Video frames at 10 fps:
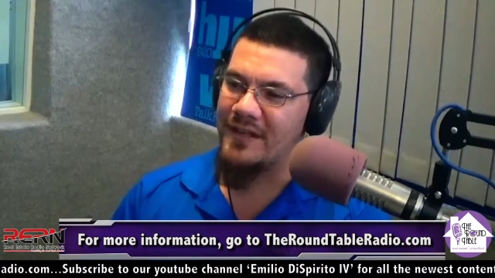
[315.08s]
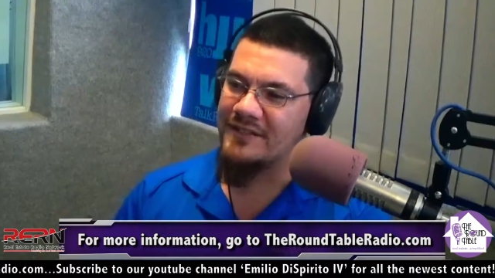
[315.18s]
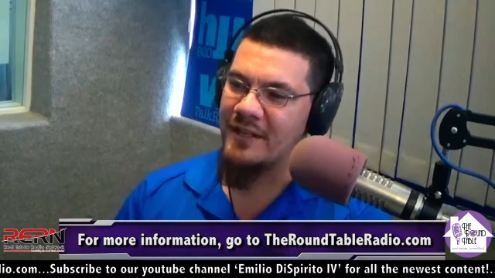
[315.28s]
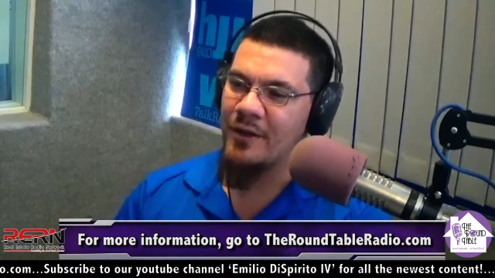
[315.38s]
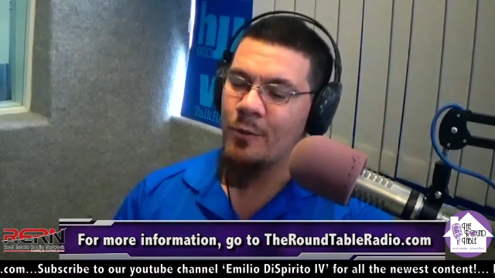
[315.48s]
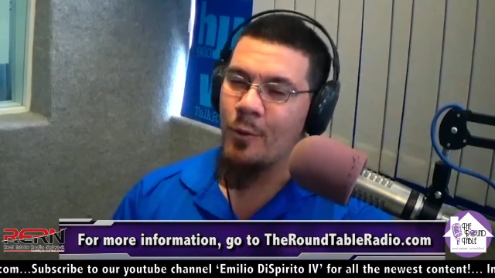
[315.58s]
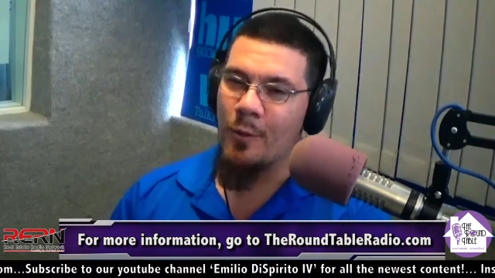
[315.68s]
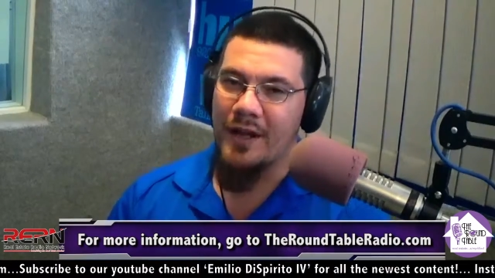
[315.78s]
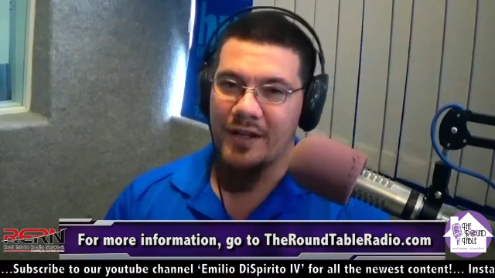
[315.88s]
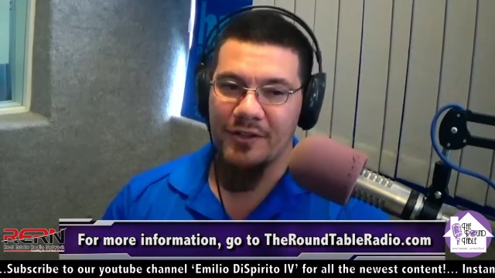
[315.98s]
when they say,
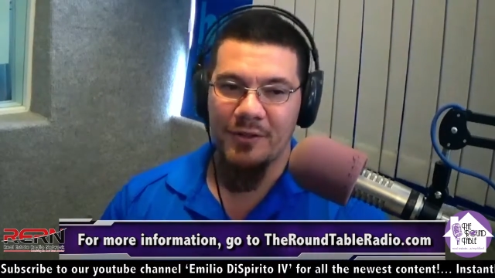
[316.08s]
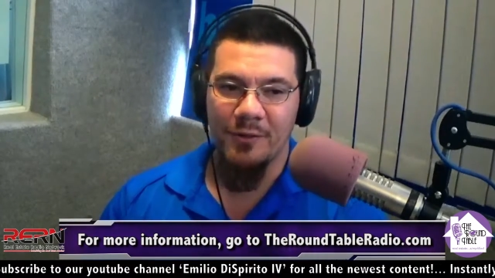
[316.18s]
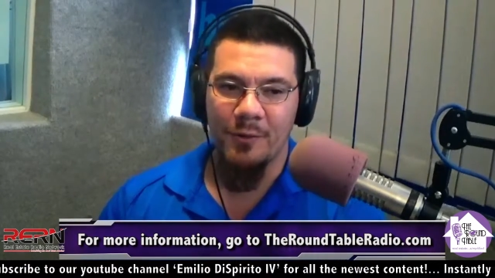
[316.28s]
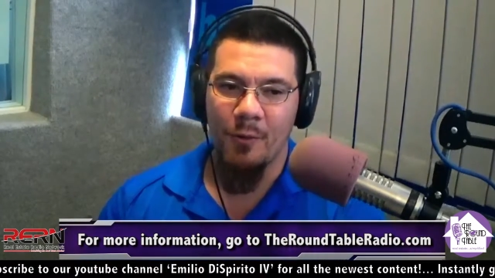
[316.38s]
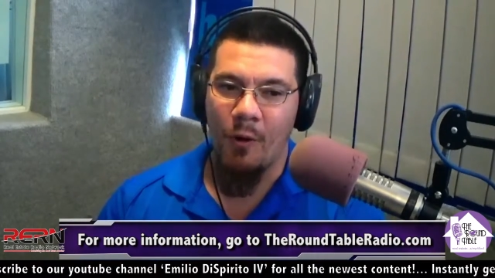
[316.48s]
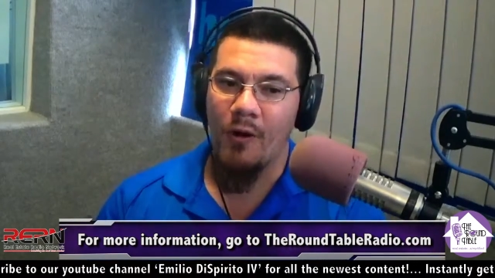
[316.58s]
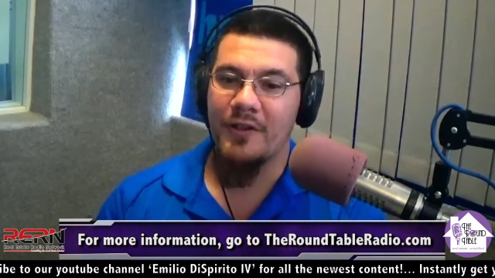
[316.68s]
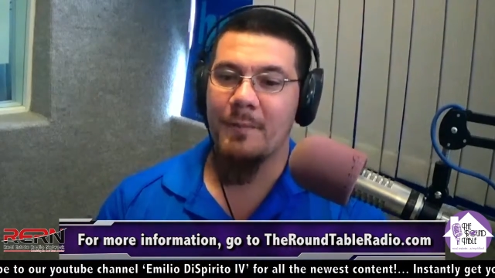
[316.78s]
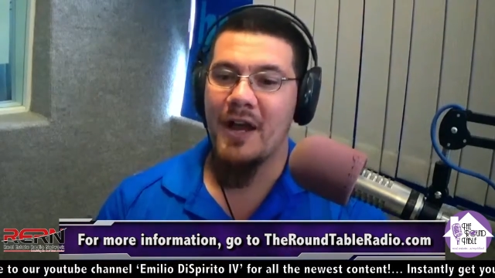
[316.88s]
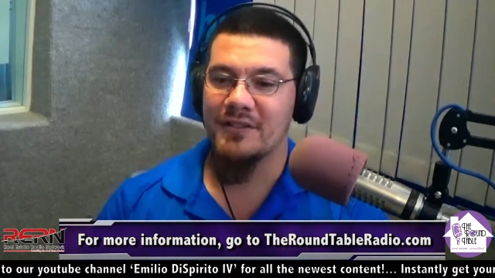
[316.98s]
well, we're going to do
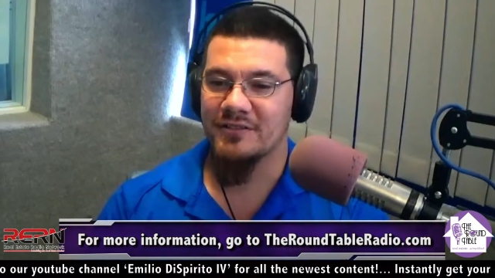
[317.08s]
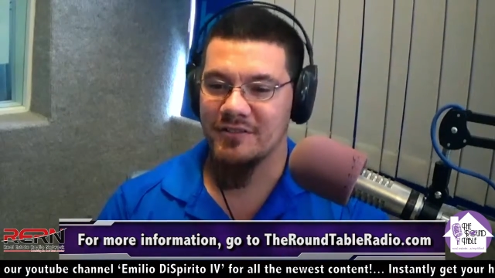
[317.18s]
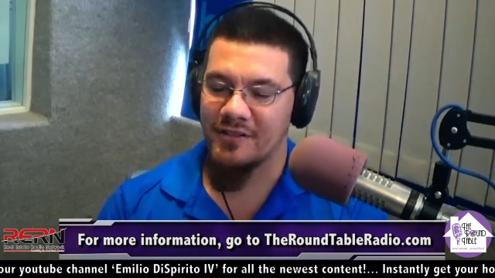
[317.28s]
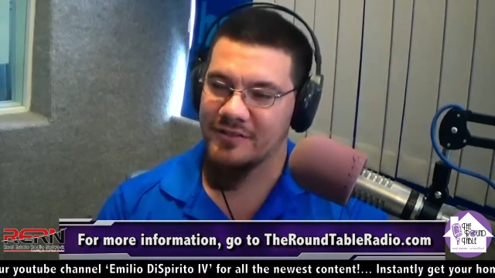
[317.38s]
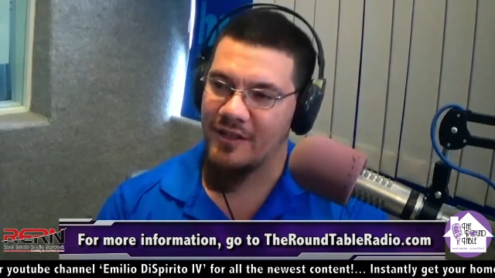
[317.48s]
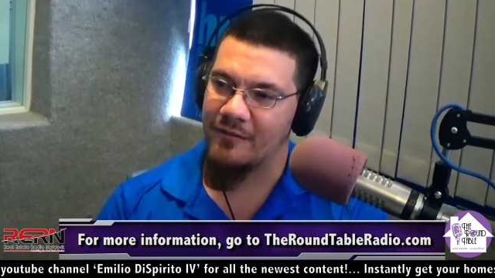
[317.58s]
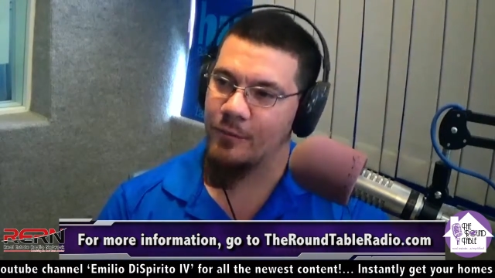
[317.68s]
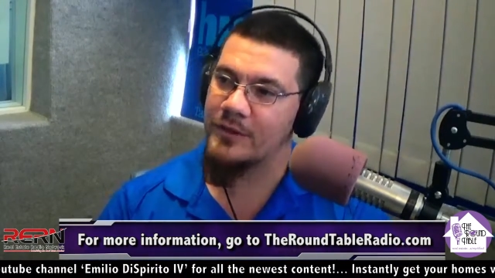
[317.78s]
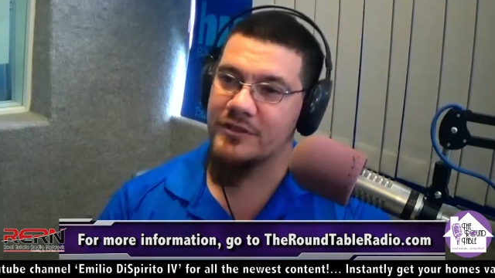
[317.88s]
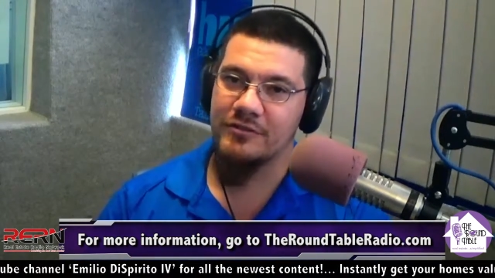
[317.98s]
all the boxes
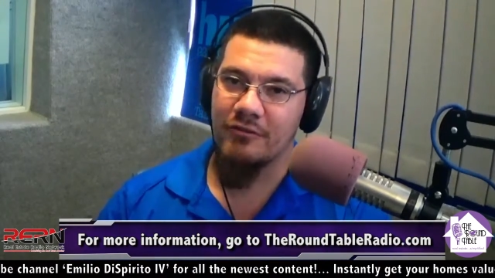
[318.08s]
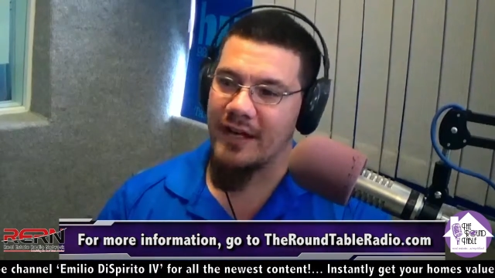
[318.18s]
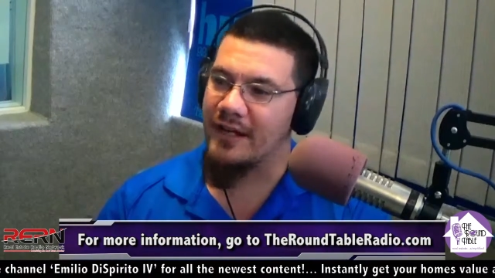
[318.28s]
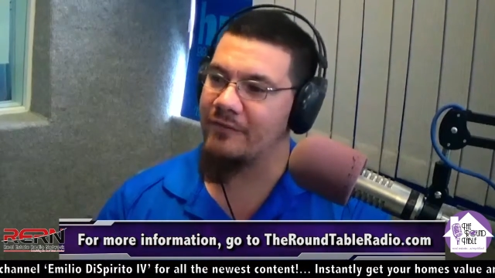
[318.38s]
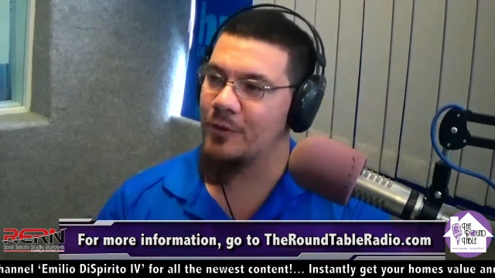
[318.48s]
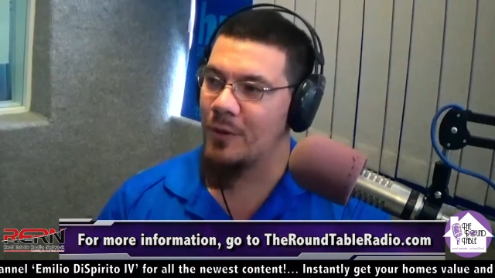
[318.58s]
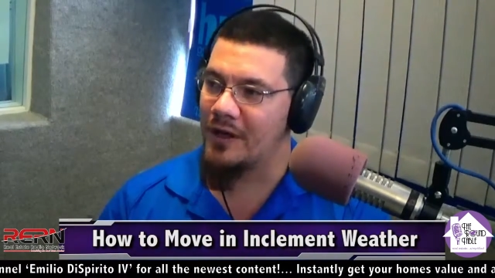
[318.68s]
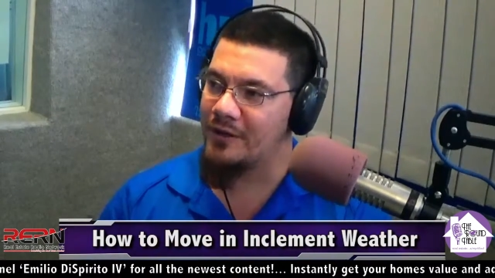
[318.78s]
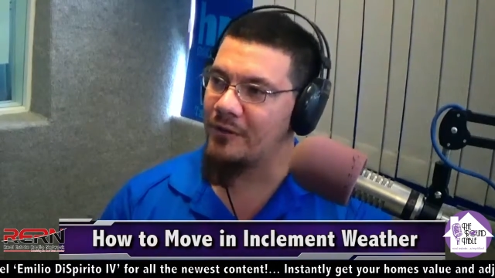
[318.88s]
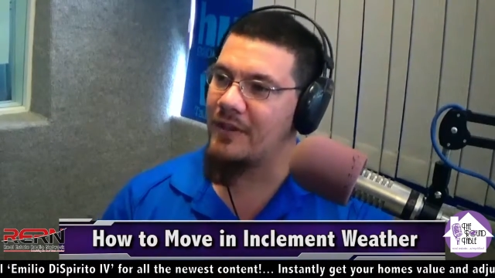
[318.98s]
ourselves, which is great. If you
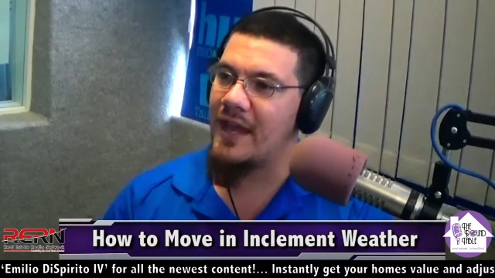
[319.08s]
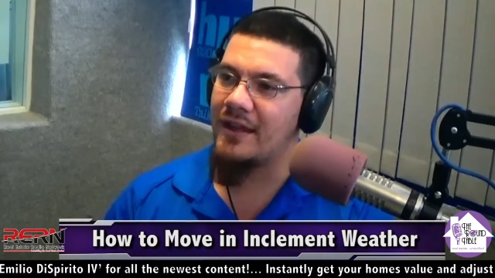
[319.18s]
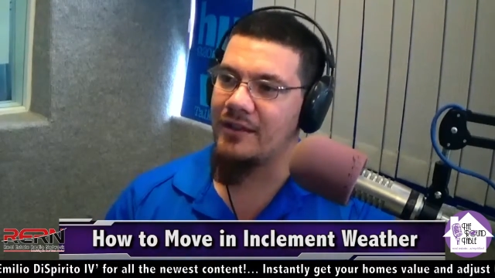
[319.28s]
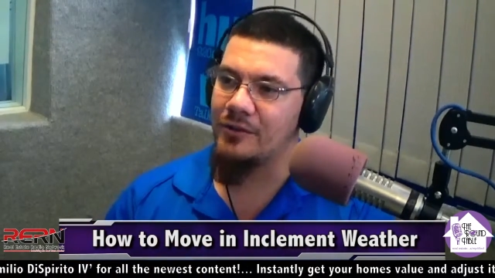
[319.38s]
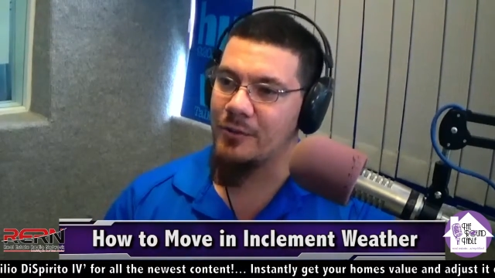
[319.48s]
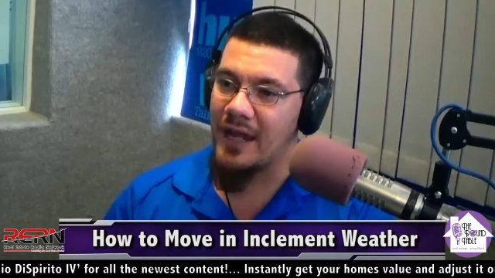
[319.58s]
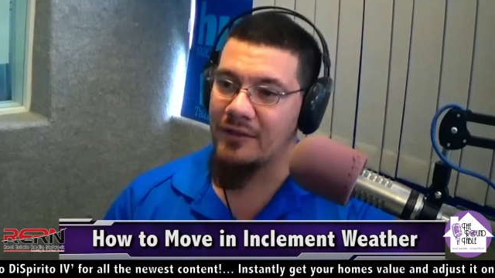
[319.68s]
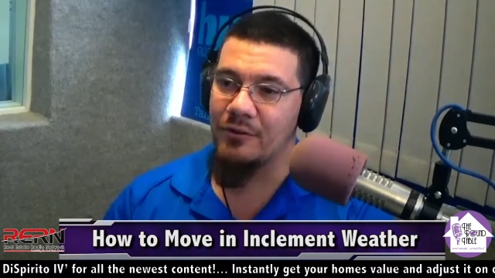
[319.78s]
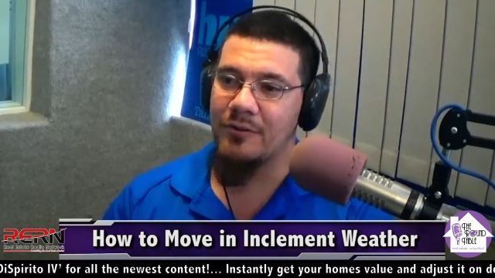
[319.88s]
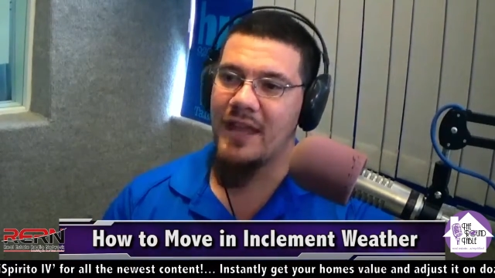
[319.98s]
want to do that, you
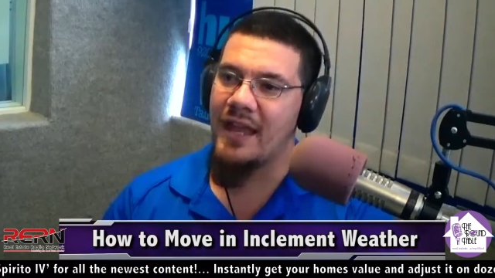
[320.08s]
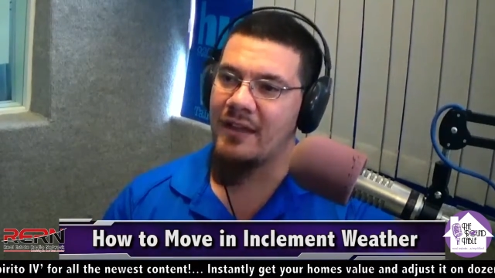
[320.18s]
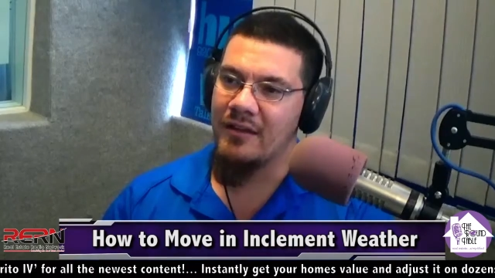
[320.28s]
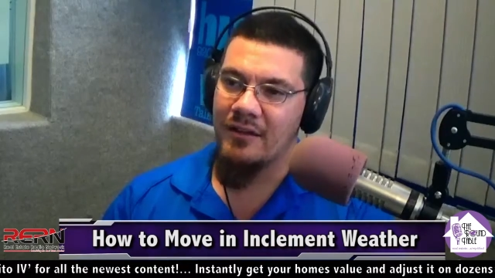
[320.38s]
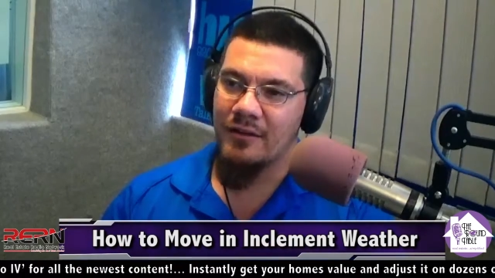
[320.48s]
can do that.